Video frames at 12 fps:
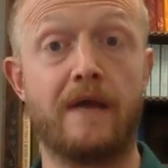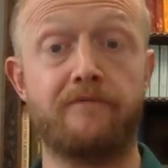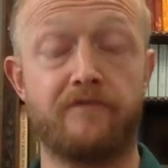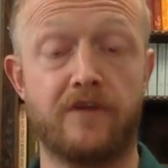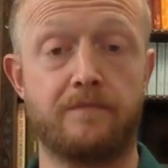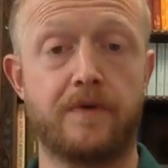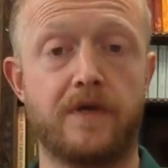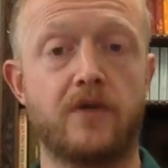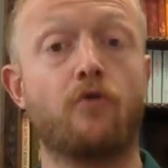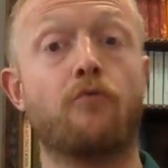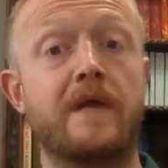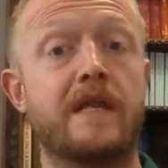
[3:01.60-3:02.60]
your
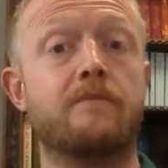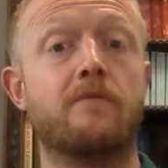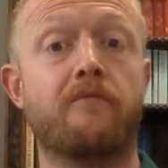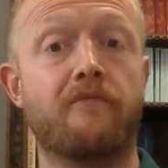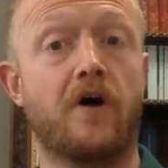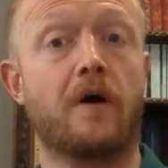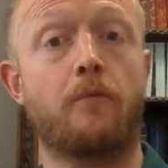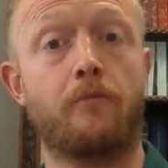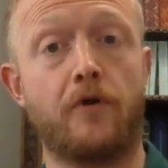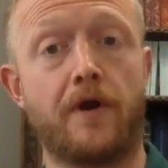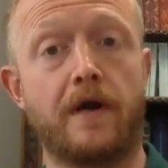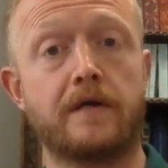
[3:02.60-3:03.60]
MVP, your minimum
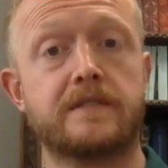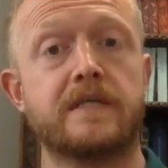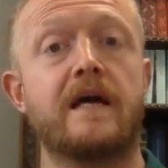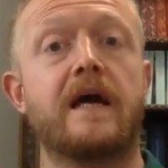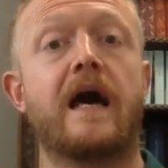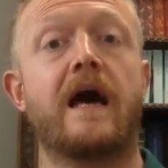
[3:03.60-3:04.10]
viable product,